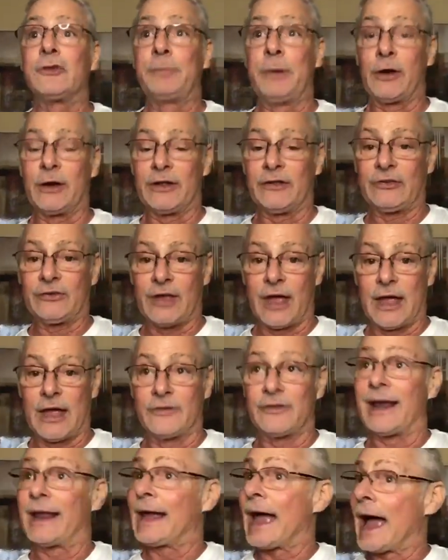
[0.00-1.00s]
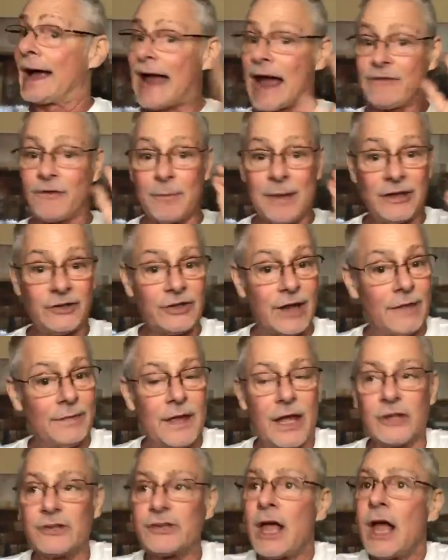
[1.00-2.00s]
And Spirit says, and I got
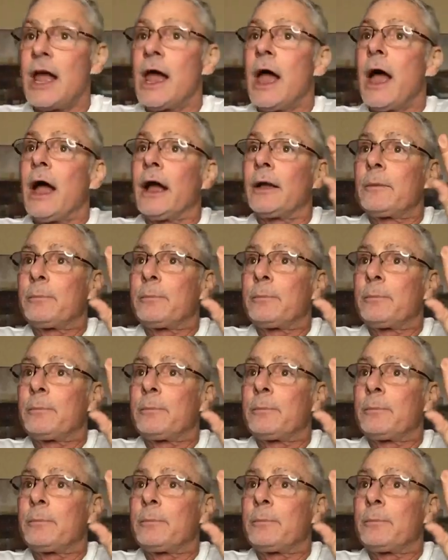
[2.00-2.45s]
confirmation on this,